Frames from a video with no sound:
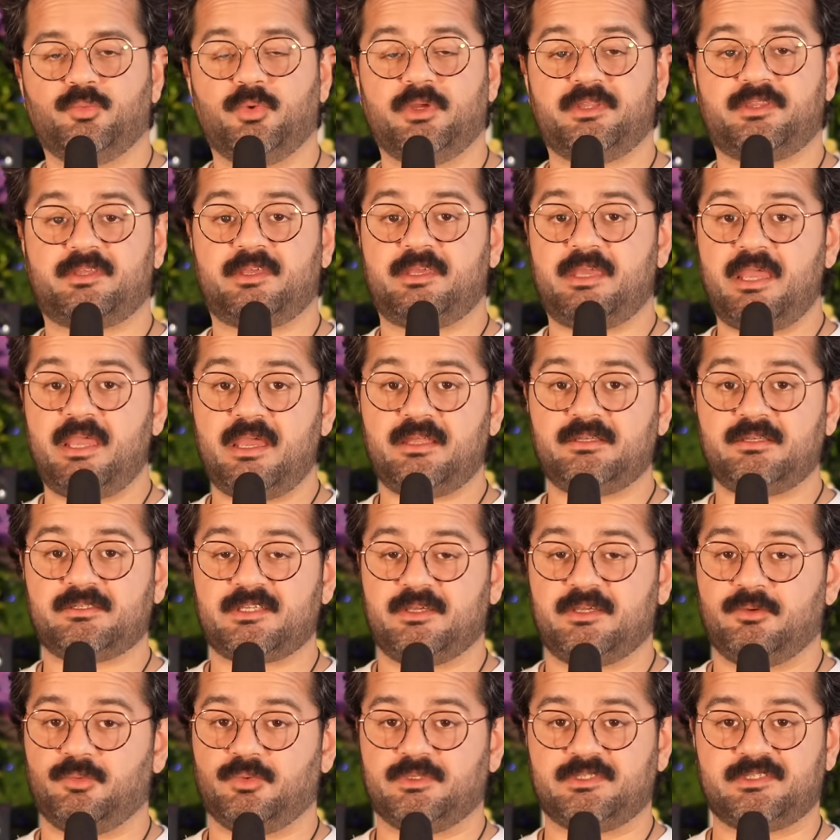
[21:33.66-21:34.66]
With
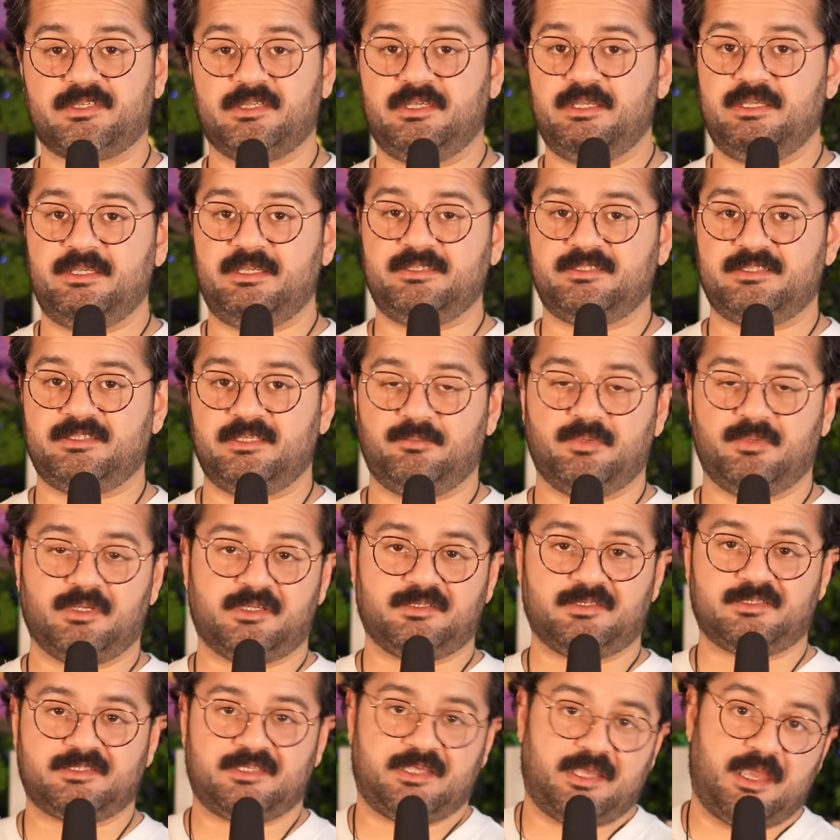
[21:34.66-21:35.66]
Kent, it was easy
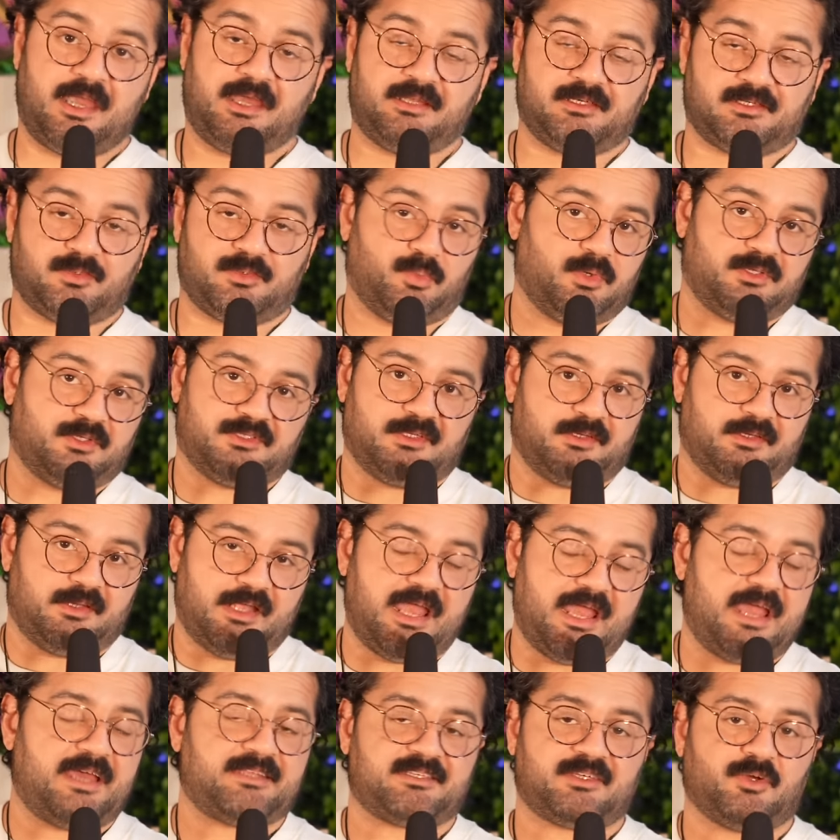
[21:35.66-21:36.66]
because Kent was an
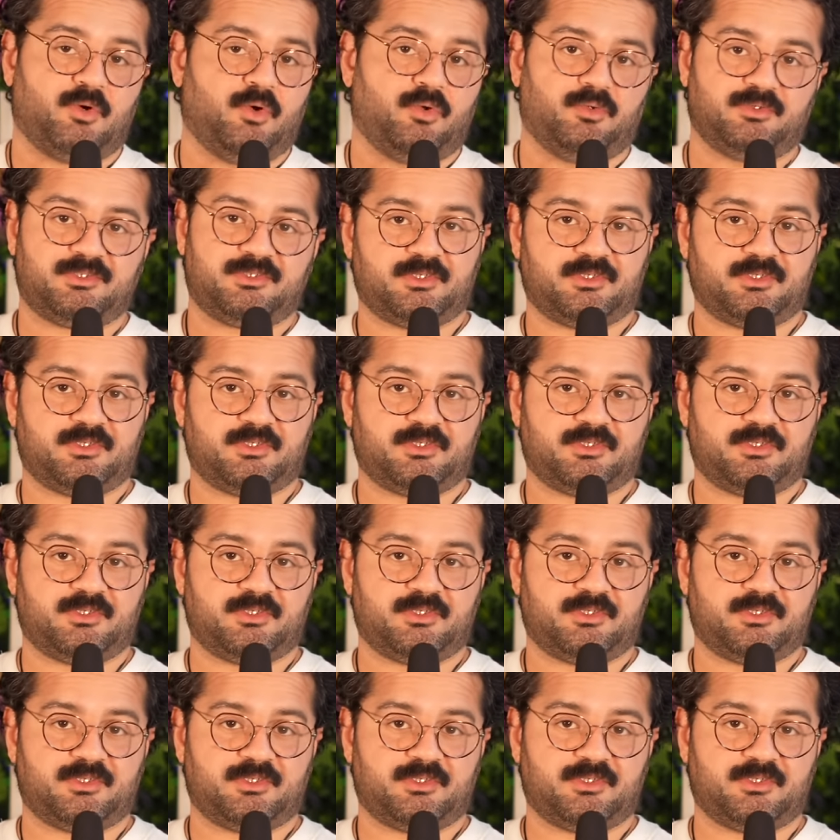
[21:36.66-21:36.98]
asshole,